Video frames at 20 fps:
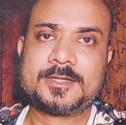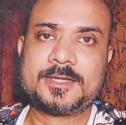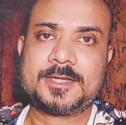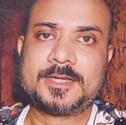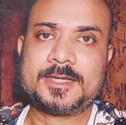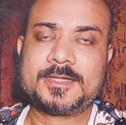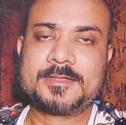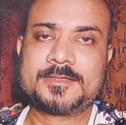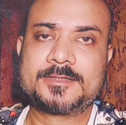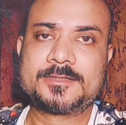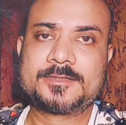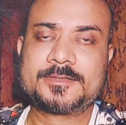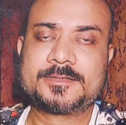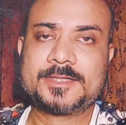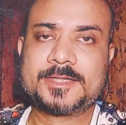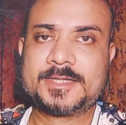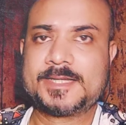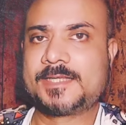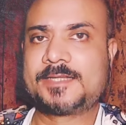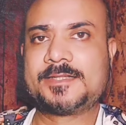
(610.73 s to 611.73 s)
and
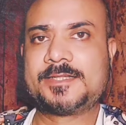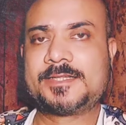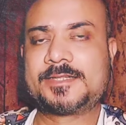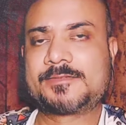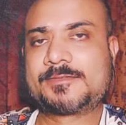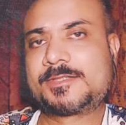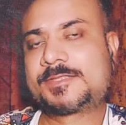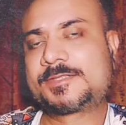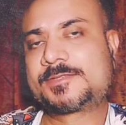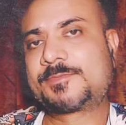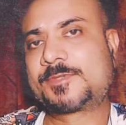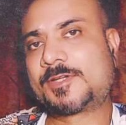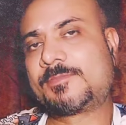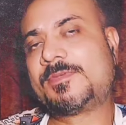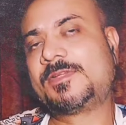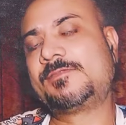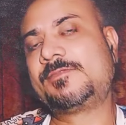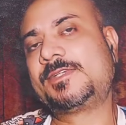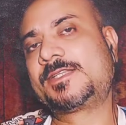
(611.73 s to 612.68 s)
again there was problem